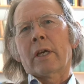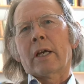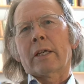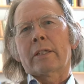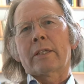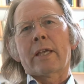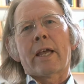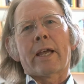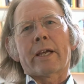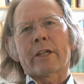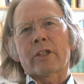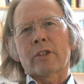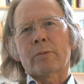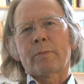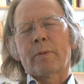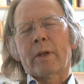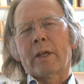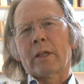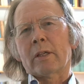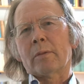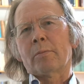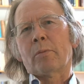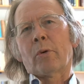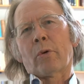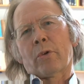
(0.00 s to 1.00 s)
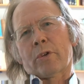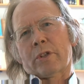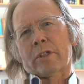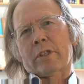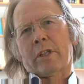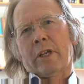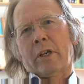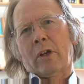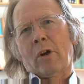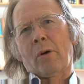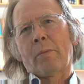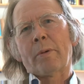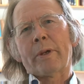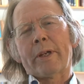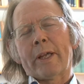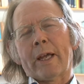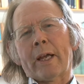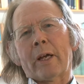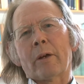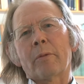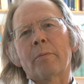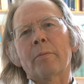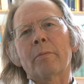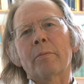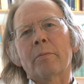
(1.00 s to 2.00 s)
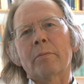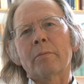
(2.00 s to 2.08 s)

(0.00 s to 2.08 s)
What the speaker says: a text being laboriously copied out